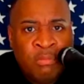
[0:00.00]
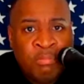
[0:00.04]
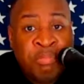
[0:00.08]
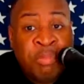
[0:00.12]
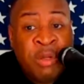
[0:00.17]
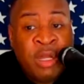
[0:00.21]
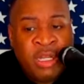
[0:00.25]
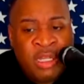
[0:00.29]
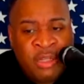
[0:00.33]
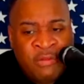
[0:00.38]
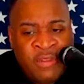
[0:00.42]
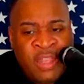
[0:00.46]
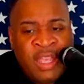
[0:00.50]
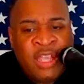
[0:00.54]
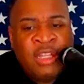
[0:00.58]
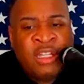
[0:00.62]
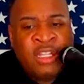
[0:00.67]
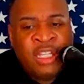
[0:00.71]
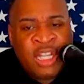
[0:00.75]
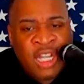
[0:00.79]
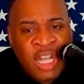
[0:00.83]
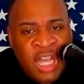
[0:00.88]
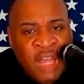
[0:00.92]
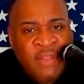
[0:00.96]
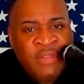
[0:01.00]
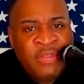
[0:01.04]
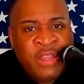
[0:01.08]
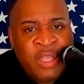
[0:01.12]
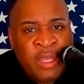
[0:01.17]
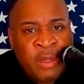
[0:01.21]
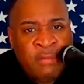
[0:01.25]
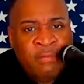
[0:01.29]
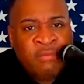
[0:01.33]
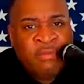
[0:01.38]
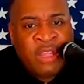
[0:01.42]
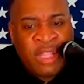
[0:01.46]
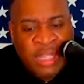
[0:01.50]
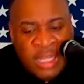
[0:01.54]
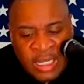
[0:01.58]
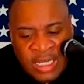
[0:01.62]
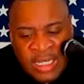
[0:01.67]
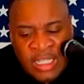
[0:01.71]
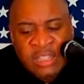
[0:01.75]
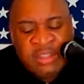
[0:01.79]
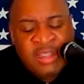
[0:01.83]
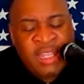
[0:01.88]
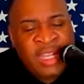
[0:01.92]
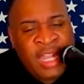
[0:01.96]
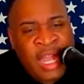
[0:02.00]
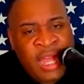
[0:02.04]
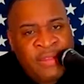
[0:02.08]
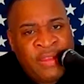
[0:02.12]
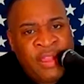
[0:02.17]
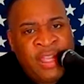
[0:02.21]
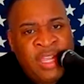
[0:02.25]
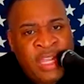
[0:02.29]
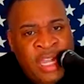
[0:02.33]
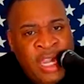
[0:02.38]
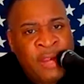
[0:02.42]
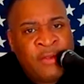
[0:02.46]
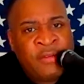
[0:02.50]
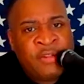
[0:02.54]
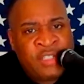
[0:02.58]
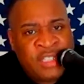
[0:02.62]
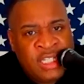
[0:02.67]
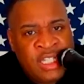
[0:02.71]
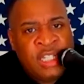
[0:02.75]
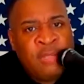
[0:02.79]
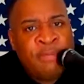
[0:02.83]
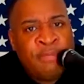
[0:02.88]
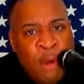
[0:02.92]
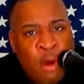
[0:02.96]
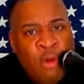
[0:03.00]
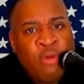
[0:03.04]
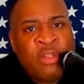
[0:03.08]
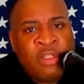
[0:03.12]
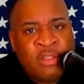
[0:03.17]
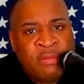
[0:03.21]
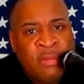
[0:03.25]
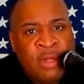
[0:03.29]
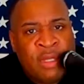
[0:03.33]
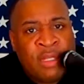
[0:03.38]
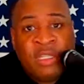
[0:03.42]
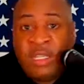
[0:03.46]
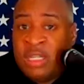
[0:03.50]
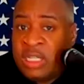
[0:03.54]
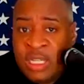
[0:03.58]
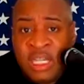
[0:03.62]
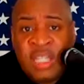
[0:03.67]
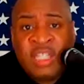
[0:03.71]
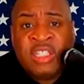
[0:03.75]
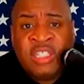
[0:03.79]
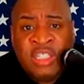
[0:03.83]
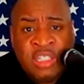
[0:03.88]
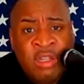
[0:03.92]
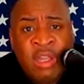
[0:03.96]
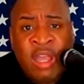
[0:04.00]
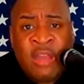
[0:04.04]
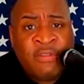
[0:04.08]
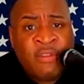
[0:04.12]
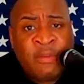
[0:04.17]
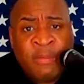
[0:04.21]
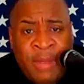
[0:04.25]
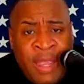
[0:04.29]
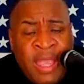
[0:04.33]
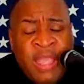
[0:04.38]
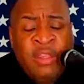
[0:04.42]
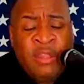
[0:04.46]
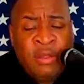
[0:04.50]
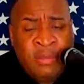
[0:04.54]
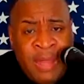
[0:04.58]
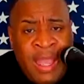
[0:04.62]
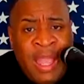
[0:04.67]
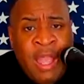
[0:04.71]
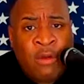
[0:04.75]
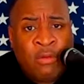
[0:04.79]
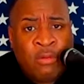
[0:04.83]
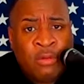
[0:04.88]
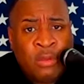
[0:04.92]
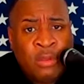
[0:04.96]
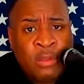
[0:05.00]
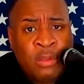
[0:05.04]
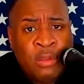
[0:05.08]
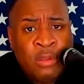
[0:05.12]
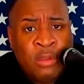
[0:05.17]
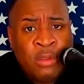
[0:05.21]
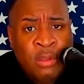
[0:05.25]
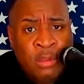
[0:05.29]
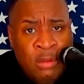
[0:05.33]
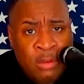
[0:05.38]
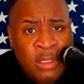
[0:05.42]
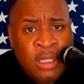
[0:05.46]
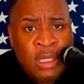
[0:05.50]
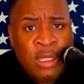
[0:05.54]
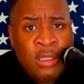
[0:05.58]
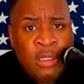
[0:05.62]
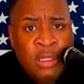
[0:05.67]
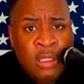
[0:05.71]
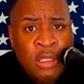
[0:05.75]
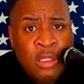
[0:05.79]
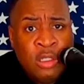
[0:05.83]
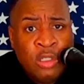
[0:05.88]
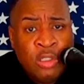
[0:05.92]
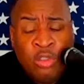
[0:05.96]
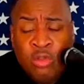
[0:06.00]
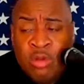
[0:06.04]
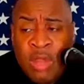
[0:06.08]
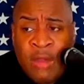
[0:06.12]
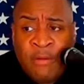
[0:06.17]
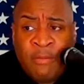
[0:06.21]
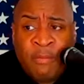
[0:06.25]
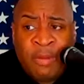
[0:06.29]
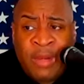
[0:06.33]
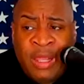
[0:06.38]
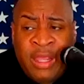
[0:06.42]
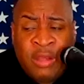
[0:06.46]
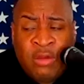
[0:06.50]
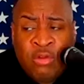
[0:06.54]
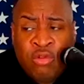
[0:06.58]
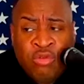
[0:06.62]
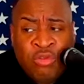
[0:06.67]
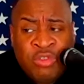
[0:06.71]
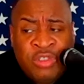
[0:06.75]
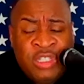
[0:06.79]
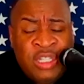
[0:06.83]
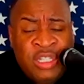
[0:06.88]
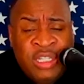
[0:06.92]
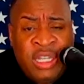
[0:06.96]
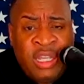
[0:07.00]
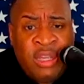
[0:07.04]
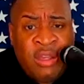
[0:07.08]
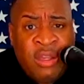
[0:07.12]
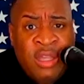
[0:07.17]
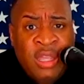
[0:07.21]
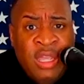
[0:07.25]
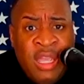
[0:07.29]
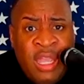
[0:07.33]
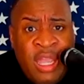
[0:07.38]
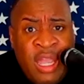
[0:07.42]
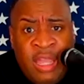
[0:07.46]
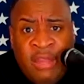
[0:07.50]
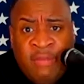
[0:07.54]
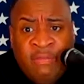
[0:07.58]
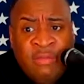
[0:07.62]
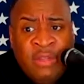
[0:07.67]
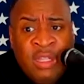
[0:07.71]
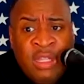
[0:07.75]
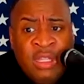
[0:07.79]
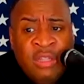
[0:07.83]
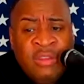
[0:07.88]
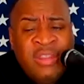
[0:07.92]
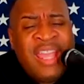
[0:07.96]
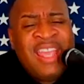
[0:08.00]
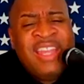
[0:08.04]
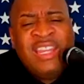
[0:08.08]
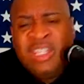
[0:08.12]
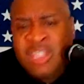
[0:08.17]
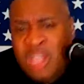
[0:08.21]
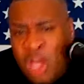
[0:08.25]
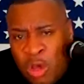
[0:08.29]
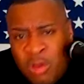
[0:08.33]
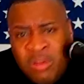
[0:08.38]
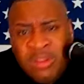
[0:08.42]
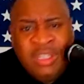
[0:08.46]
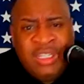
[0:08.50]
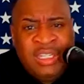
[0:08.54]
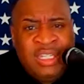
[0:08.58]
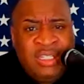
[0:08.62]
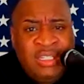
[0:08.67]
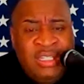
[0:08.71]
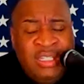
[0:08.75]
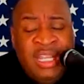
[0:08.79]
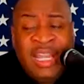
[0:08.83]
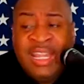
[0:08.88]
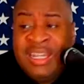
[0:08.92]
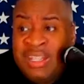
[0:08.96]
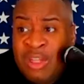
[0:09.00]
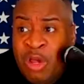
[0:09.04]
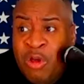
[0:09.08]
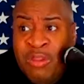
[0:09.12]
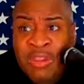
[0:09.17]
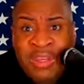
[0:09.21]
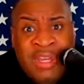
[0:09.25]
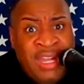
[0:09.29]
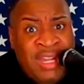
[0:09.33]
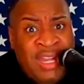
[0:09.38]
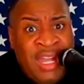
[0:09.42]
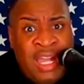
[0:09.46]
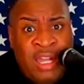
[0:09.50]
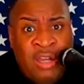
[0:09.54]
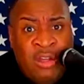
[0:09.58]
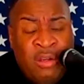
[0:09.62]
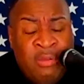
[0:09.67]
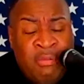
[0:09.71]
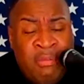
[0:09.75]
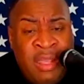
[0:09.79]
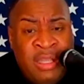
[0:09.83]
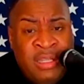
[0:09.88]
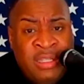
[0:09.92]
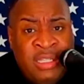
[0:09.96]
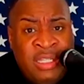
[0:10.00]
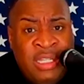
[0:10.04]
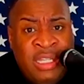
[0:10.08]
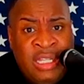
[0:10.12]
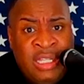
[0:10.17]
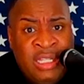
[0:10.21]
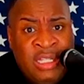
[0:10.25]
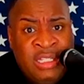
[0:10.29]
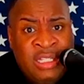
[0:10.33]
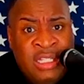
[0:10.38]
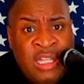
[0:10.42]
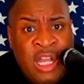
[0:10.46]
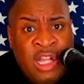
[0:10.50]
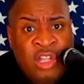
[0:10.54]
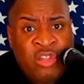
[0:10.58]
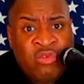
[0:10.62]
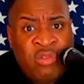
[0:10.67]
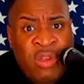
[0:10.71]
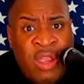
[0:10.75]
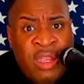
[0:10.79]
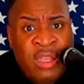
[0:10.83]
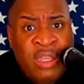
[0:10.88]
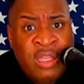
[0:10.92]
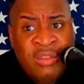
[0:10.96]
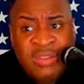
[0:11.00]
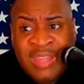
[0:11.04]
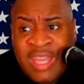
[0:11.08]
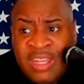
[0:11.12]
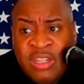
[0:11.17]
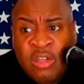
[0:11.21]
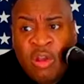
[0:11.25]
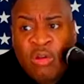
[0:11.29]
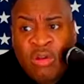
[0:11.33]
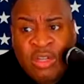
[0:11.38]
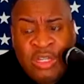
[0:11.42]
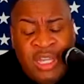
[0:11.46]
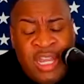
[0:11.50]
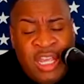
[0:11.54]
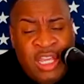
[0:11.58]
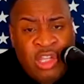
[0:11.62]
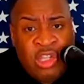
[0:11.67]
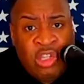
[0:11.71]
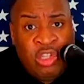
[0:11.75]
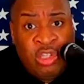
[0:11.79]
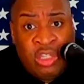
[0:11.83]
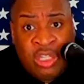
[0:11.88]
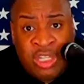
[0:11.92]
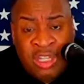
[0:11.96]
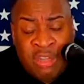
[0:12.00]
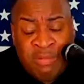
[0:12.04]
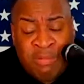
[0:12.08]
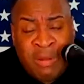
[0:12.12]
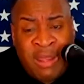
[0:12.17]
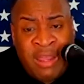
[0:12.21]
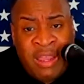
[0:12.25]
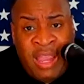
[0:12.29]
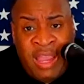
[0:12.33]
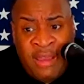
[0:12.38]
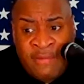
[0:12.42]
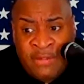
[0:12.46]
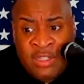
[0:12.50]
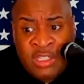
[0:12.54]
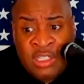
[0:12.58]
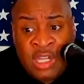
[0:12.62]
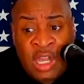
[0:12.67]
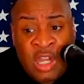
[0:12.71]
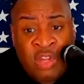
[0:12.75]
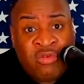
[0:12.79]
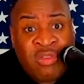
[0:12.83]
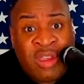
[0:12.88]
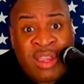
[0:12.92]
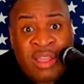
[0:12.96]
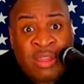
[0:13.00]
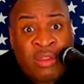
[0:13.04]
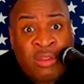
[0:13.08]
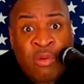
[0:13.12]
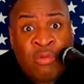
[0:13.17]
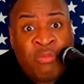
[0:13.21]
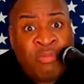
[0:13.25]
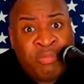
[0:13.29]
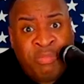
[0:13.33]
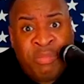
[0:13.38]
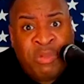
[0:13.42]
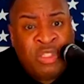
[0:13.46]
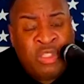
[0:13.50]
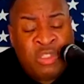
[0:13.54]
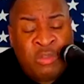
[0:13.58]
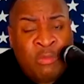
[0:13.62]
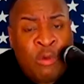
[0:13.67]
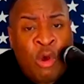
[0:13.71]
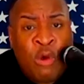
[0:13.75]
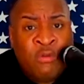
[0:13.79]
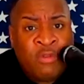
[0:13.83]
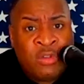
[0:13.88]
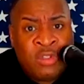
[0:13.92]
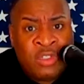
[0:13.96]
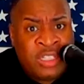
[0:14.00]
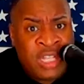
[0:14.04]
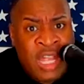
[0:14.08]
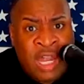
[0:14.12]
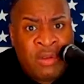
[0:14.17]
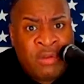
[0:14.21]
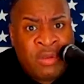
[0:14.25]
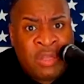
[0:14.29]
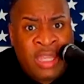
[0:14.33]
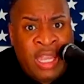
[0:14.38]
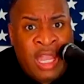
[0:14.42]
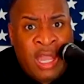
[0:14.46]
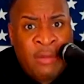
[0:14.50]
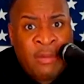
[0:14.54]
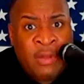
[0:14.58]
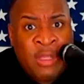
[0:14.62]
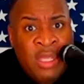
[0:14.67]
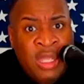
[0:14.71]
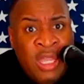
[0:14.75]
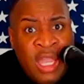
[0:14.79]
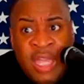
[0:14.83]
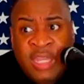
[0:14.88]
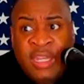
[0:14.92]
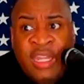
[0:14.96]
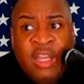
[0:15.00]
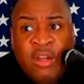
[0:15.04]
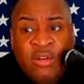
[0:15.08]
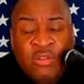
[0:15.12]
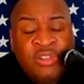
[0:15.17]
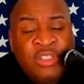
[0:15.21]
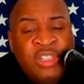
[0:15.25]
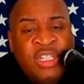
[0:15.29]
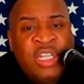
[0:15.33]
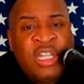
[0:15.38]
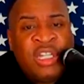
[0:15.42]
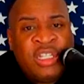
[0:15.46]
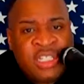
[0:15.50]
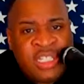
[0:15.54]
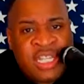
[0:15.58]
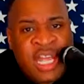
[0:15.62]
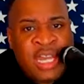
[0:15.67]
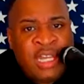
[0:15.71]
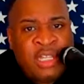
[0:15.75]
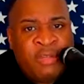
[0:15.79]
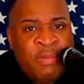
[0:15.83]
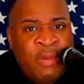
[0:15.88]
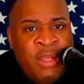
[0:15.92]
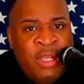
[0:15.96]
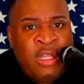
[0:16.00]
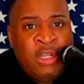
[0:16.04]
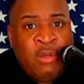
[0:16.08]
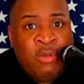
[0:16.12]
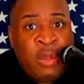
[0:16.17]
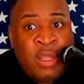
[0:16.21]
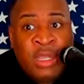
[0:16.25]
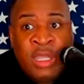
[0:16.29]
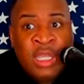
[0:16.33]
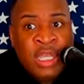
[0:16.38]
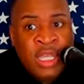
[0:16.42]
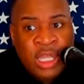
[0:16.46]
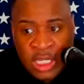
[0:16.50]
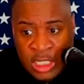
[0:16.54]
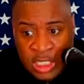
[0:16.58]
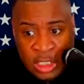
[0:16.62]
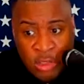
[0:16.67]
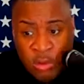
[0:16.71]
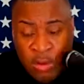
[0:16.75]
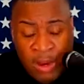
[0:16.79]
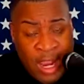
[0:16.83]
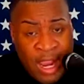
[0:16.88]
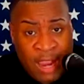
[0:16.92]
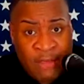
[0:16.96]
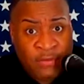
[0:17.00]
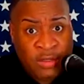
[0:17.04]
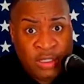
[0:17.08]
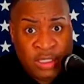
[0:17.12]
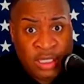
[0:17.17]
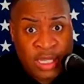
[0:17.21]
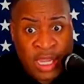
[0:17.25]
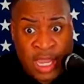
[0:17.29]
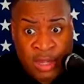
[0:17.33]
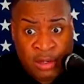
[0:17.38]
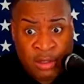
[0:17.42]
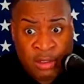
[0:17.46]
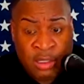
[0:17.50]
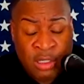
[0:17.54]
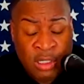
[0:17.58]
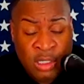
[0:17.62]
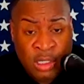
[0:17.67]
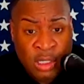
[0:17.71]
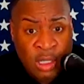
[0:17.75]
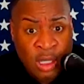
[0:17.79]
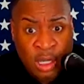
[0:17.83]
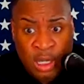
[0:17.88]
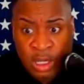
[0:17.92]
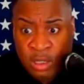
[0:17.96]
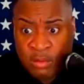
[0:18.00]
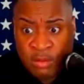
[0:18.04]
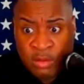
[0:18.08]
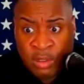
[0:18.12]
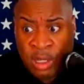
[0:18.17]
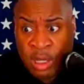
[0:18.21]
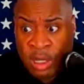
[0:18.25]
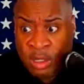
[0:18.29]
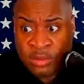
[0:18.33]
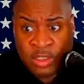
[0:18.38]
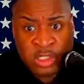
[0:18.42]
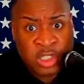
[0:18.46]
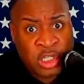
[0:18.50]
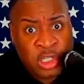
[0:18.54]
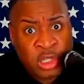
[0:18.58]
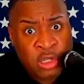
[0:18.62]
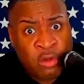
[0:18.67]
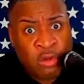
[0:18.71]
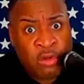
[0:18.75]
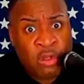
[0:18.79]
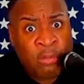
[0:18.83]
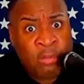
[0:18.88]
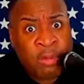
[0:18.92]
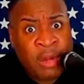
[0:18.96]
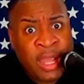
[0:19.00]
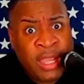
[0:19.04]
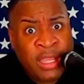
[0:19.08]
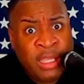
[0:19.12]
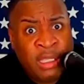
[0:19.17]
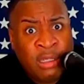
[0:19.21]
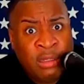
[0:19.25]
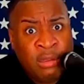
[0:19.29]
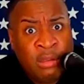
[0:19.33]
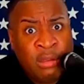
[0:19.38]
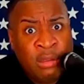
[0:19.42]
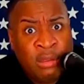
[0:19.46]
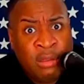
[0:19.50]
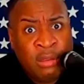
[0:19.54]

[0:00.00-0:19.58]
But if they cut them, at least they got their guaranteed bonus money that they still have to pay them out. Okay? You have a player who will sit down and they know that they're not going to make the end of this contract. They know that next year that this player having this contract is going to put them over the salary cap. And they're going to sit down and sign this player anyway. He don't have any kind of security blanket.